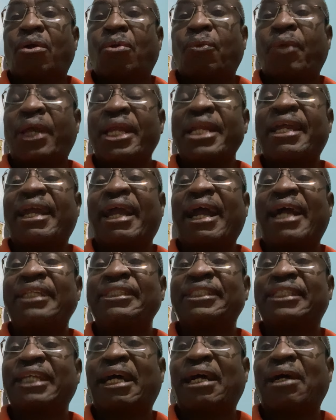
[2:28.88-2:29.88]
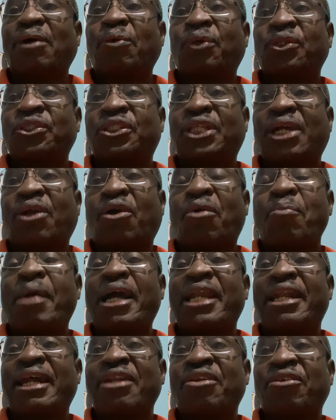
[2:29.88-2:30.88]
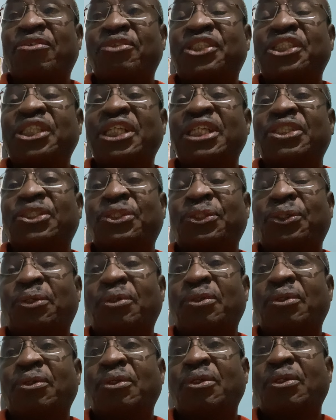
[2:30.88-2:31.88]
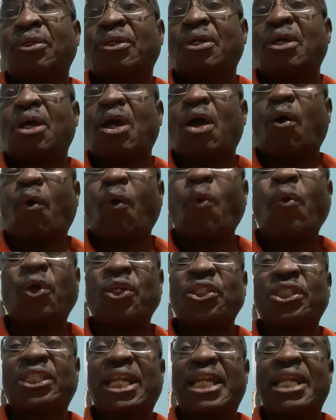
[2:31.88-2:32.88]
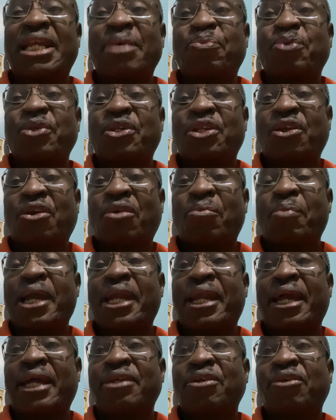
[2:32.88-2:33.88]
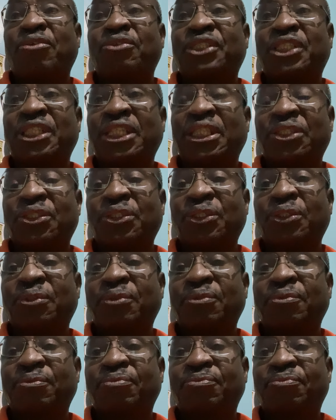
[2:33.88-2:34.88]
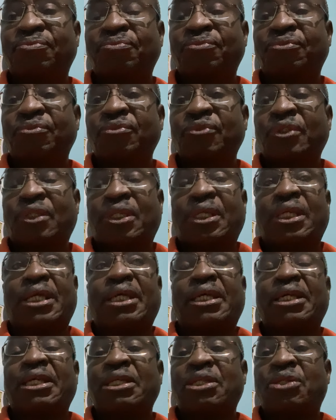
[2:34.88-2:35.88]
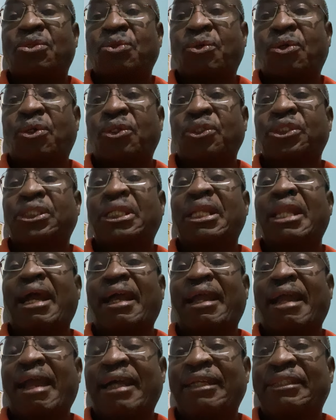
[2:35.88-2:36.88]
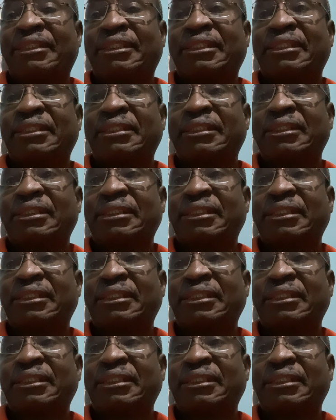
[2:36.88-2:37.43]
When Kanja was the commandant of GSU, who was the deputy commandant of GSU? It was Lagat.